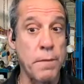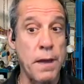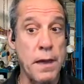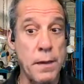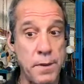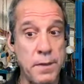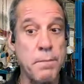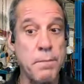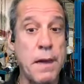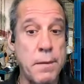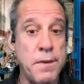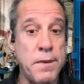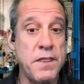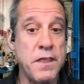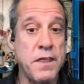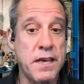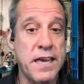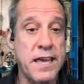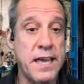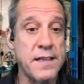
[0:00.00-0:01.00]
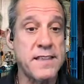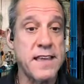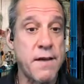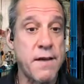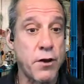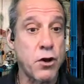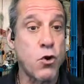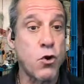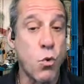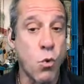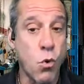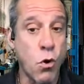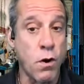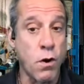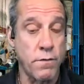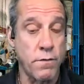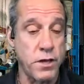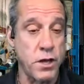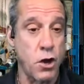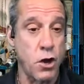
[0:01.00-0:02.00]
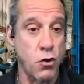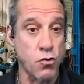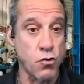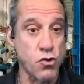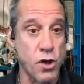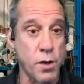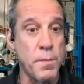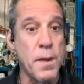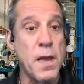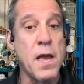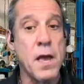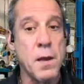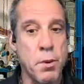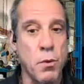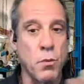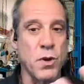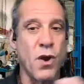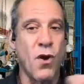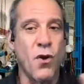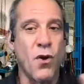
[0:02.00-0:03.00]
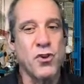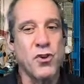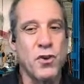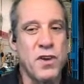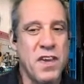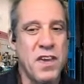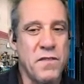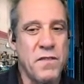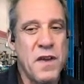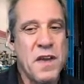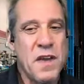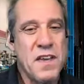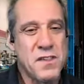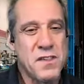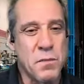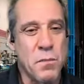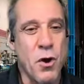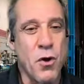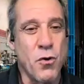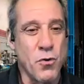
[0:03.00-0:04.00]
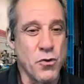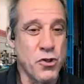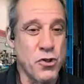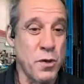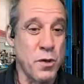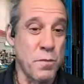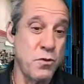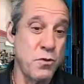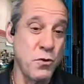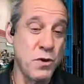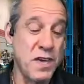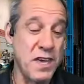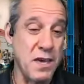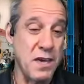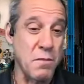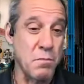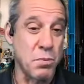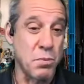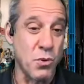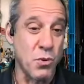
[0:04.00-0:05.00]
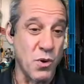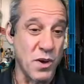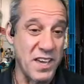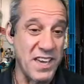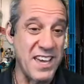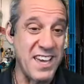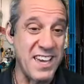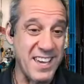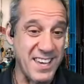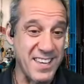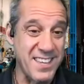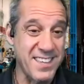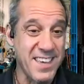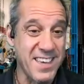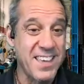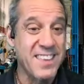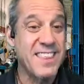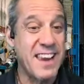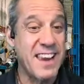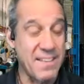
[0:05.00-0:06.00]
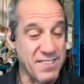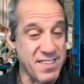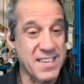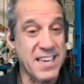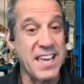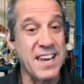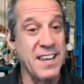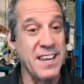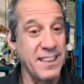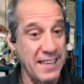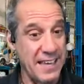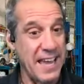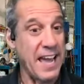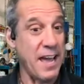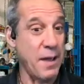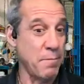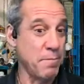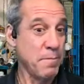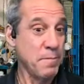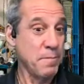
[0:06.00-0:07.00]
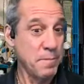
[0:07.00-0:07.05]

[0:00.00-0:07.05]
Maybe the kids have a core of the ownership, but we also give some ownership to key employees that have skin in the game.